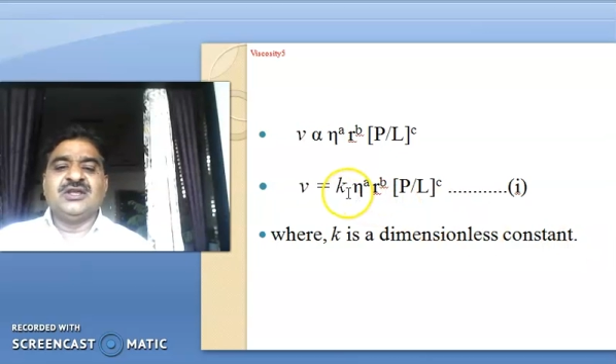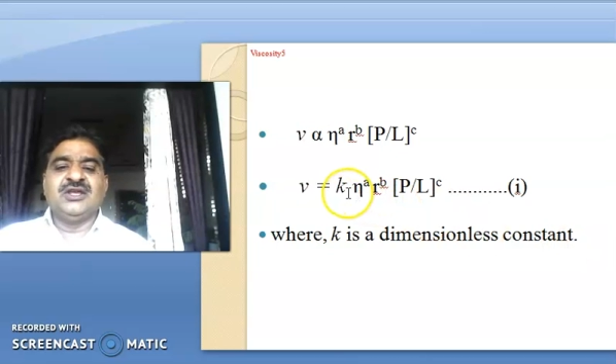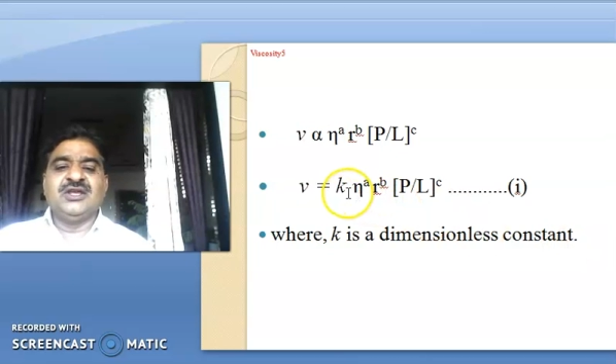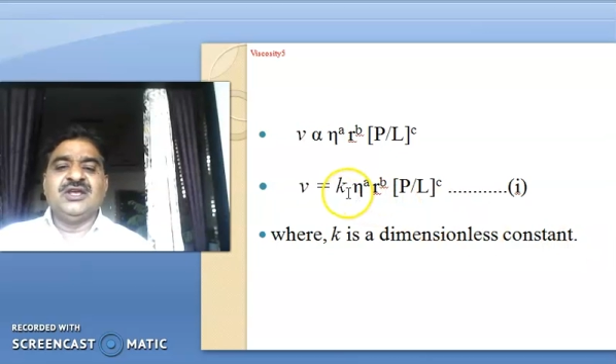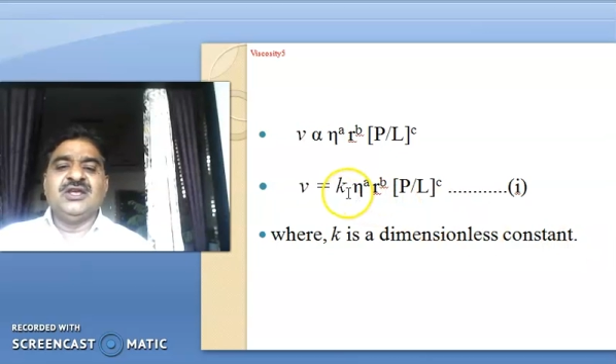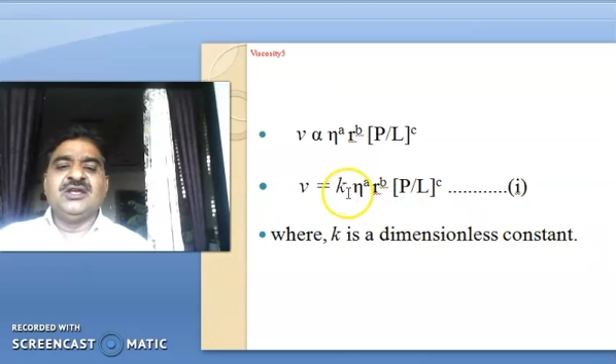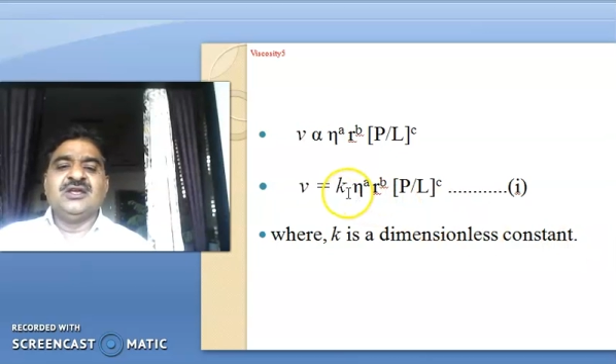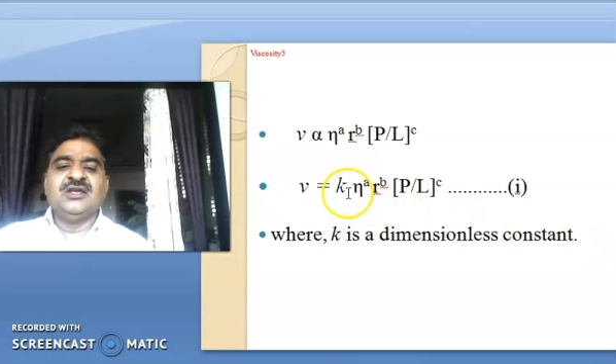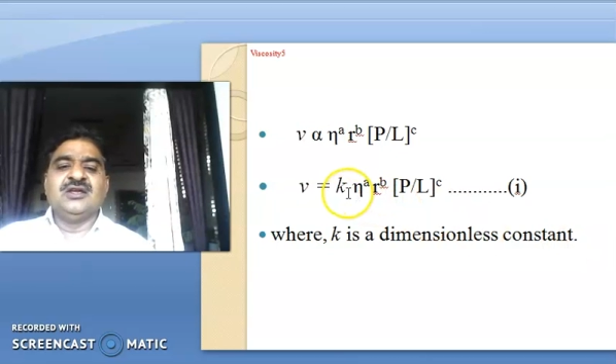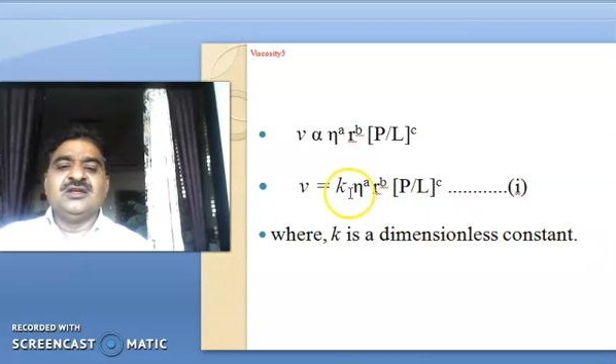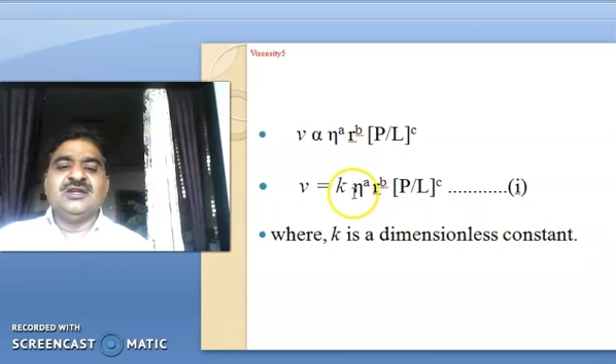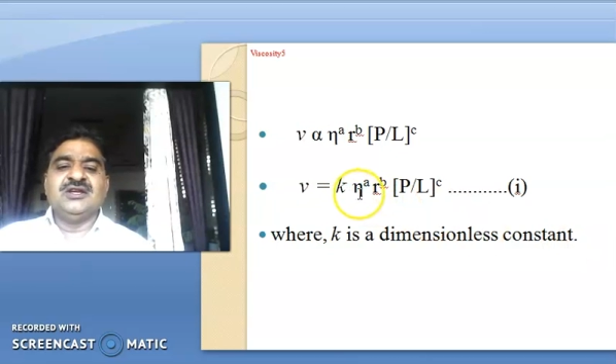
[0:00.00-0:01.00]
K
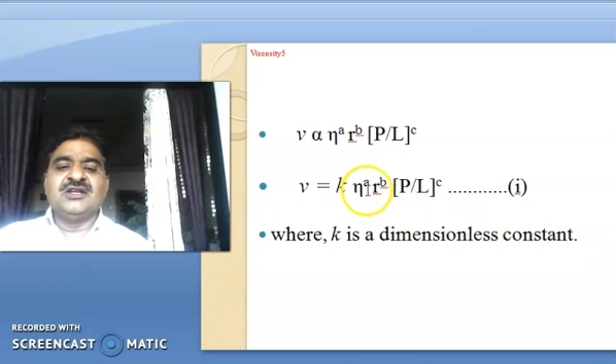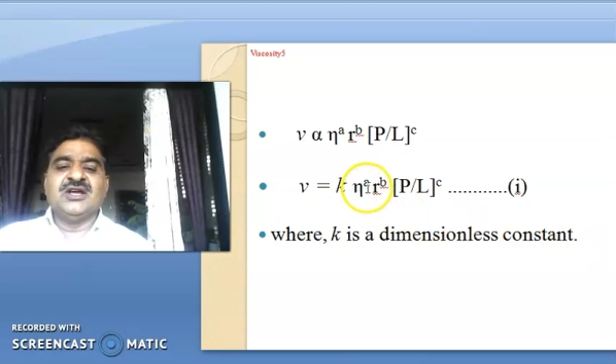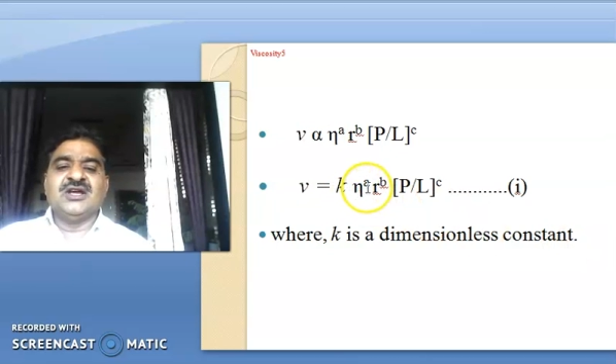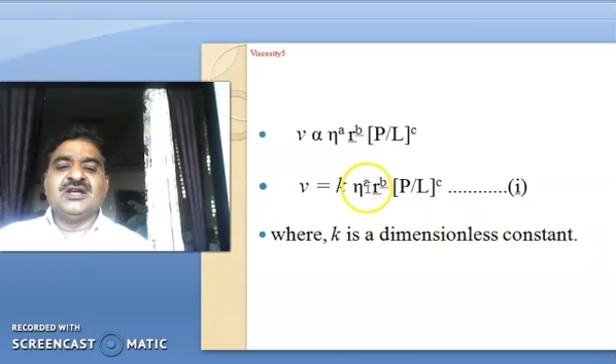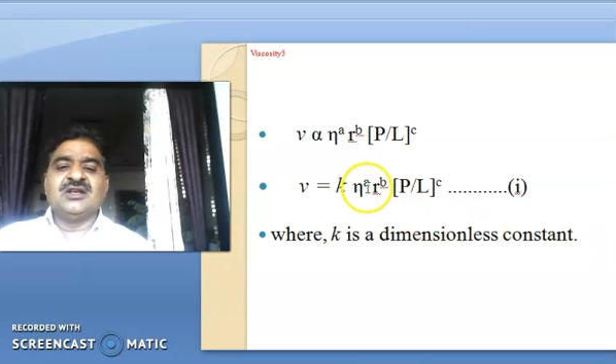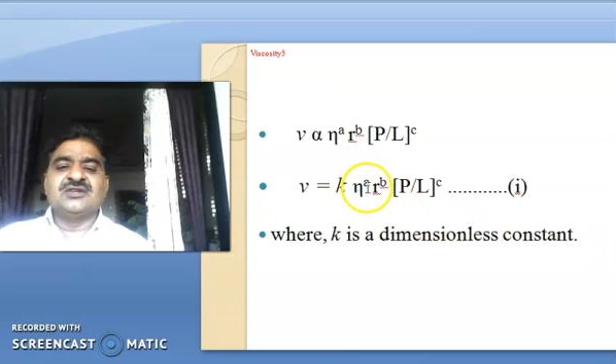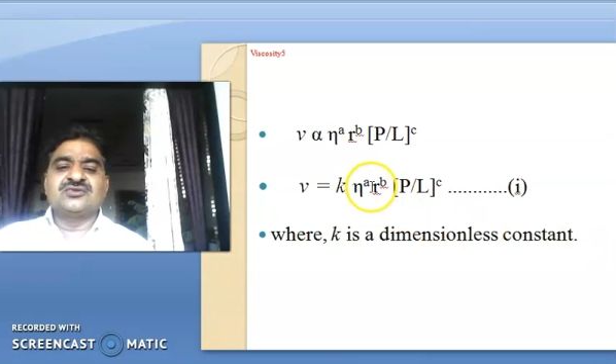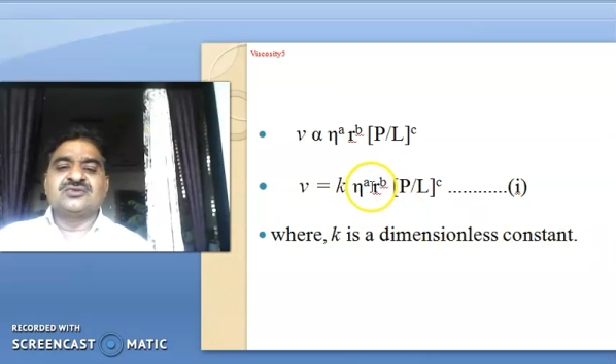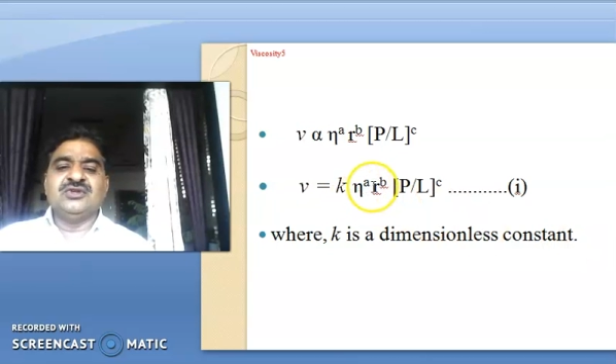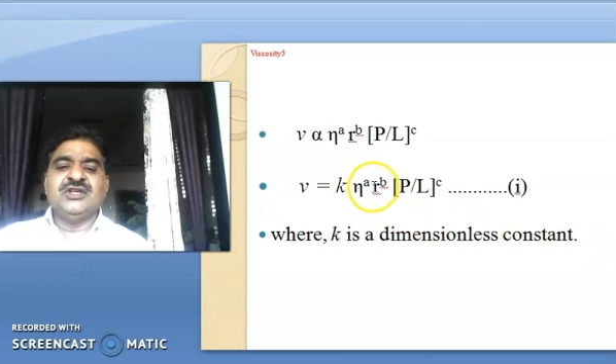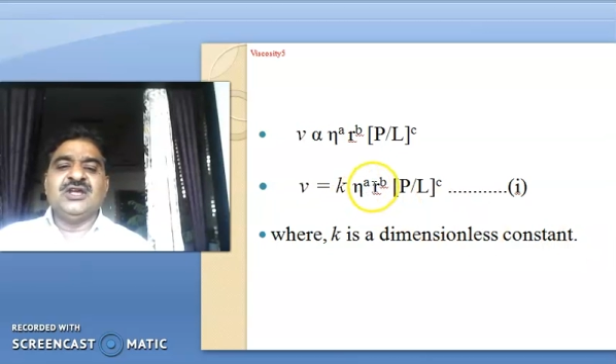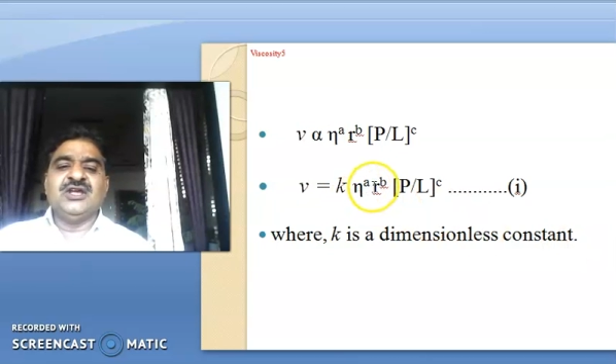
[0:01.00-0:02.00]
eta raised
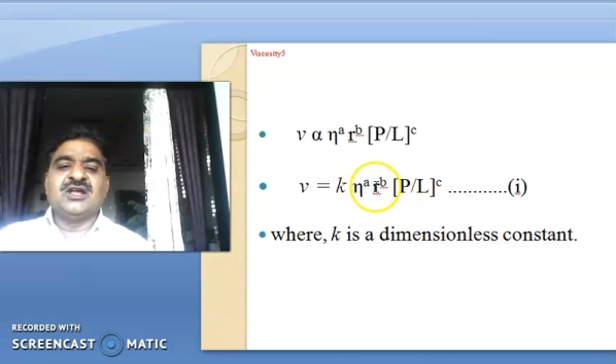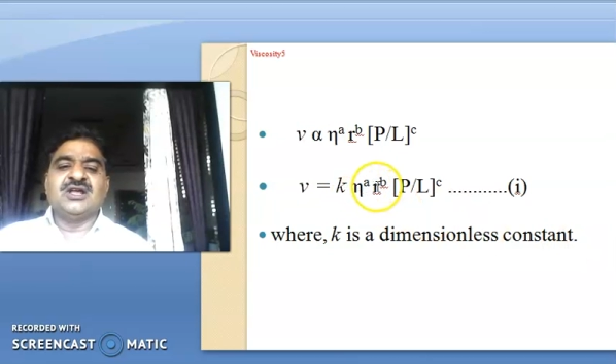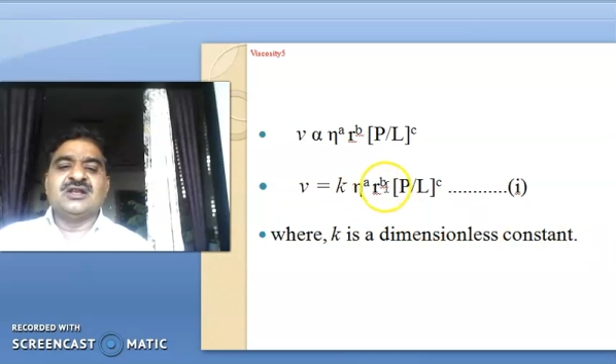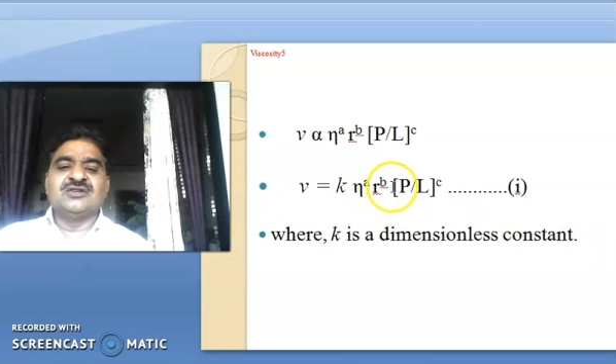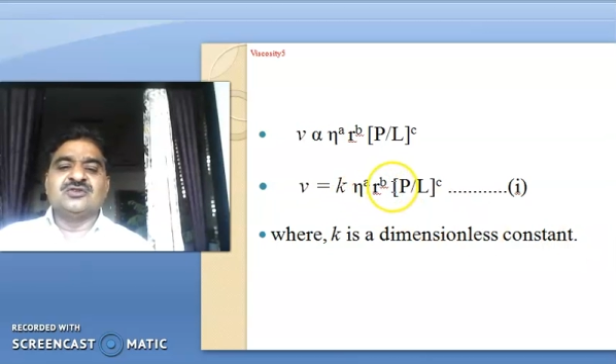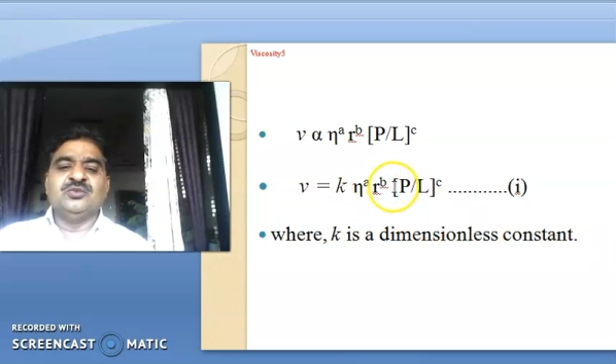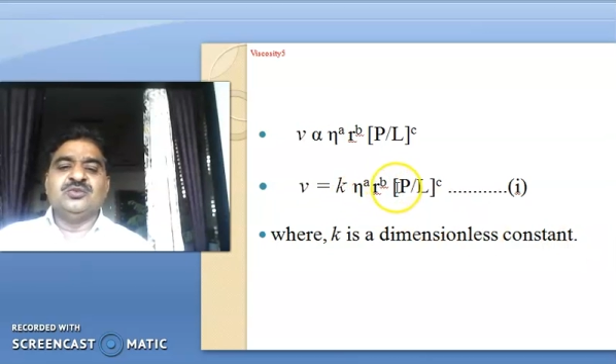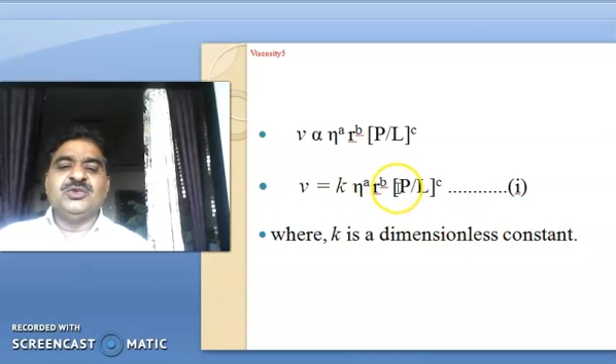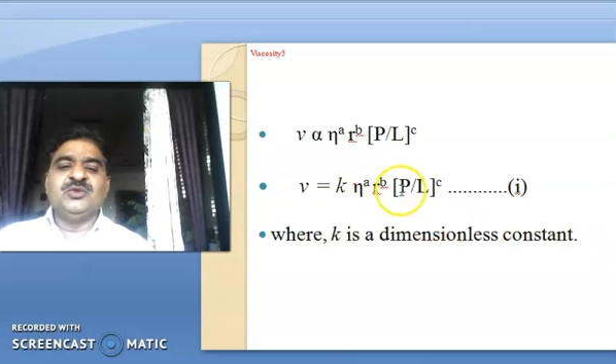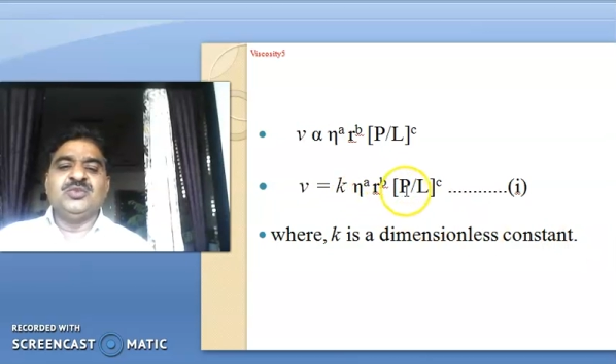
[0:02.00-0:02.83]
to A, R raised to B,